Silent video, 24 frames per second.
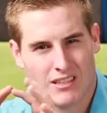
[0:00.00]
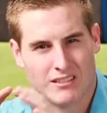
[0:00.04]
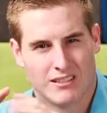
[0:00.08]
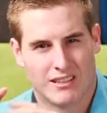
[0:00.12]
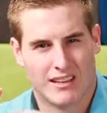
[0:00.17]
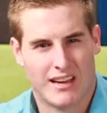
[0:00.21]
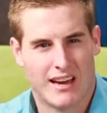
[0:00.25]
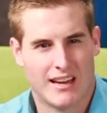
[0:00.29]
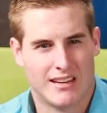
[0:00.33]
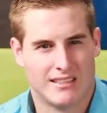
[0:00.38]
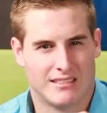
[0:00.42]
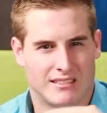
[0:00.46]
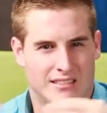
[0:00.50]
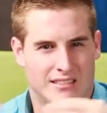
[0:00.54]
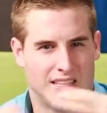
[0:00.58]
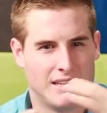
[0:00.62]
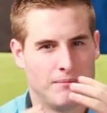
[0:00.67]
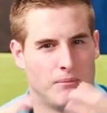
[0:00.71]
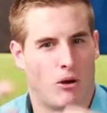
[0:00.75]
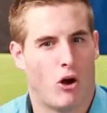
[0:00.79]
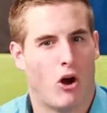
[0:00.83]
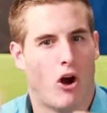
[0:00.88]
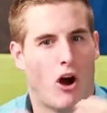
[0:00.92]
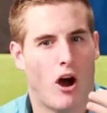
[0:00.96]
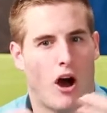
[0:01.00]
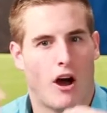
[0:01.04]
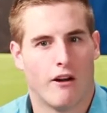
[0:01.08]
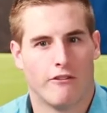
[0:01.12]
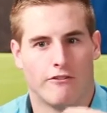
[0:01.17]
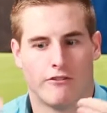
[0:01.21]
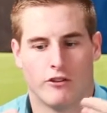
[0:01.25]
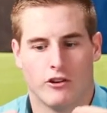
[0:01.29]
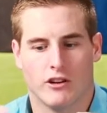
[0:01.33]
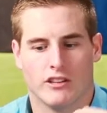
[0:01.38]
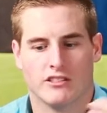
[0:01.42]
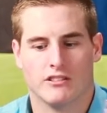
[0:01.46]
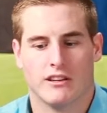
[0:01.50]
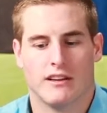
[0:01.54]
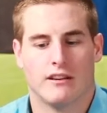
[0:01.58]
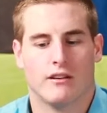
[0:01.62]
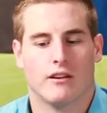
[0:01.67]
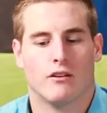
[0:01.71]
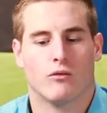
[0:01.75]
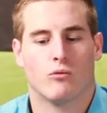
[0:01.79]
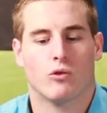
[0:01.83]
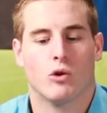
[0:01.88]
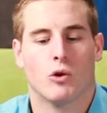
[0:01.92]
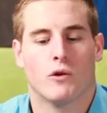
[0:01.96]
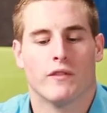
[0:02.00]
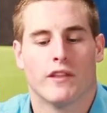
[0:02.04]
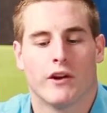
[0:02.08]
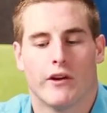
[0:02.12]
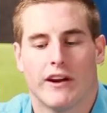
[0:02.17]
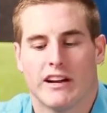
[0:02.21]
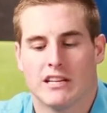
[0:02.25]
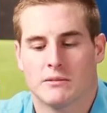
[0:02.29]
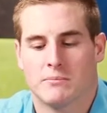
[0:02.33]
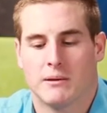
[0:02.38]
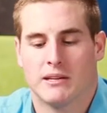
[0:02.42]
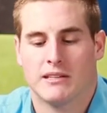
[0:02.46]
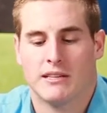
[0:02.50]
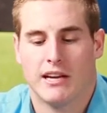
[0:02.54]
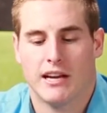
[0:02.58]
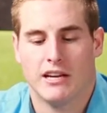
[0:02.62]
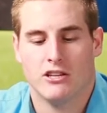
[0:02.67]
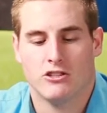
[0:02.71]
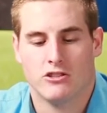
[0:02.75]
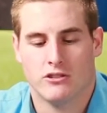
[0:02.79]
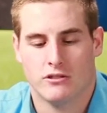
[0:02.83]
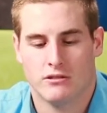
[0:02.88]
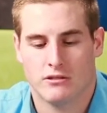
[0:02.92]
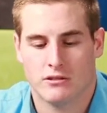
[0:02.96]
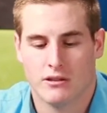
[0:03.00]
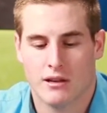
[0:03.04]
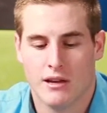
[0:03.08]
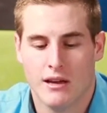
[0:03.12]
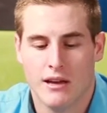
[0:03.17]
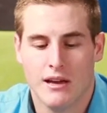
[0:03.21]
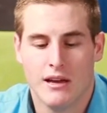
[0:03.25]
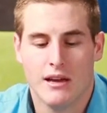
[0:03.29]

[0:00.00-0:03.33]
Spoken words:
doesn't kind of seem off or doesn't ruin their expectations.